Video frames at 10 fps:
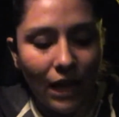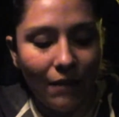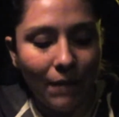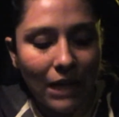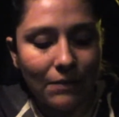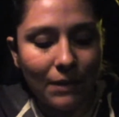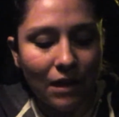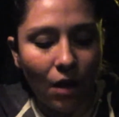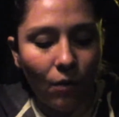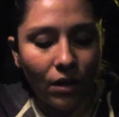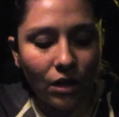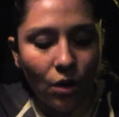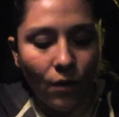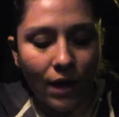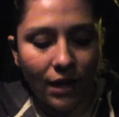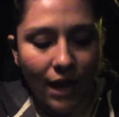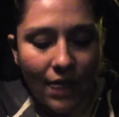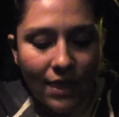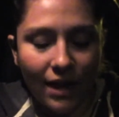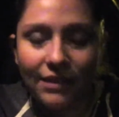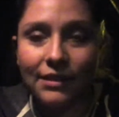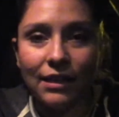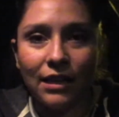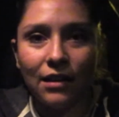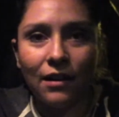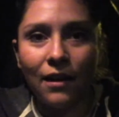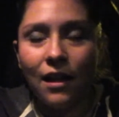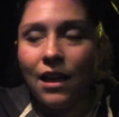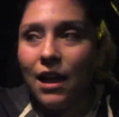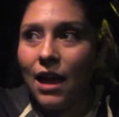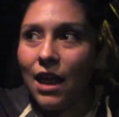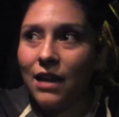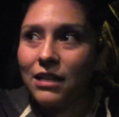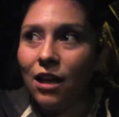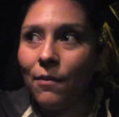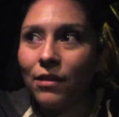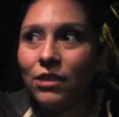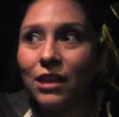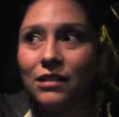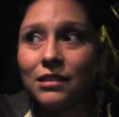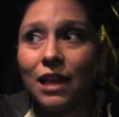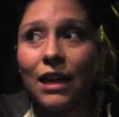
It makes me not want to go in. And then I sit here, and I tell myself